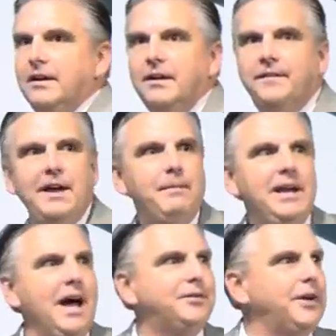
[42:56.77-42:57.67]
They may
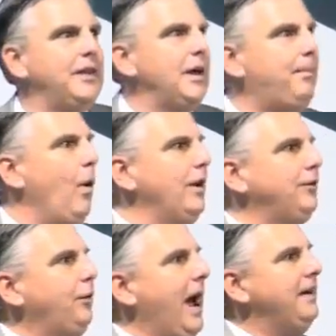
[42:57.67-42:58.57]
not see the
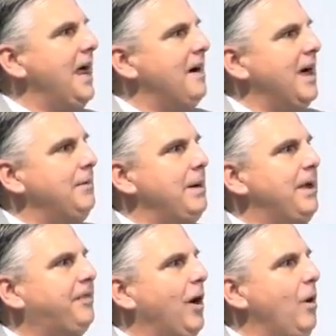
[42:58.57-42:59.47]
importance right now. They may be
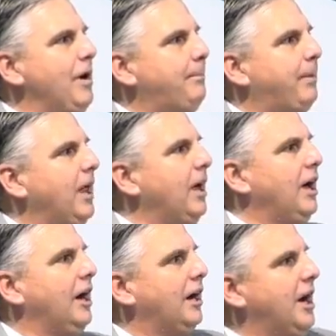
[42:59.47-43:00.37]
throwing a
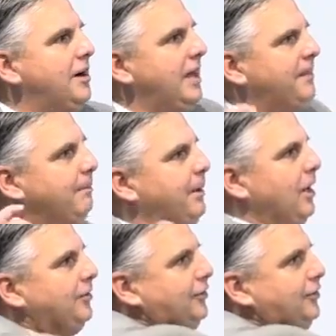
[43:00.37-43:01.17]
plug underneath a bush,